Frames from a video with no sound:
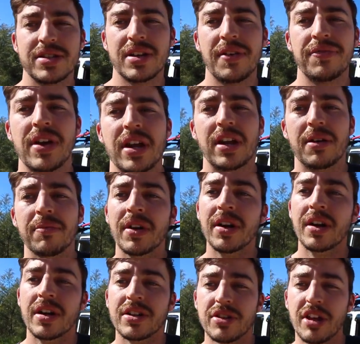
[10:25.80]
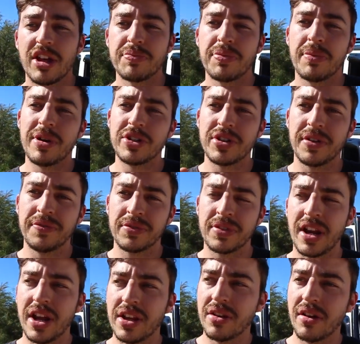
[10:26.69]
that's pretty much it
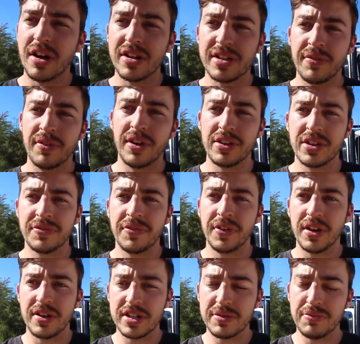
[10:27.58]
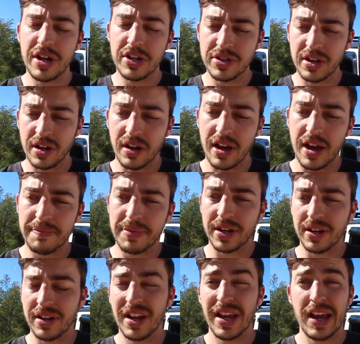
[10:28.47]
for today, guys. If you like this video, smash that like
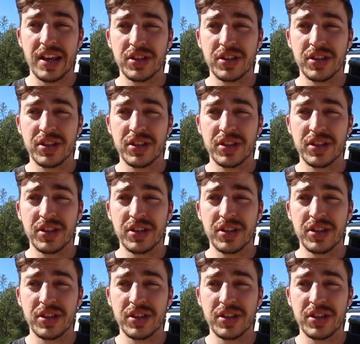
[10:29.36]
button.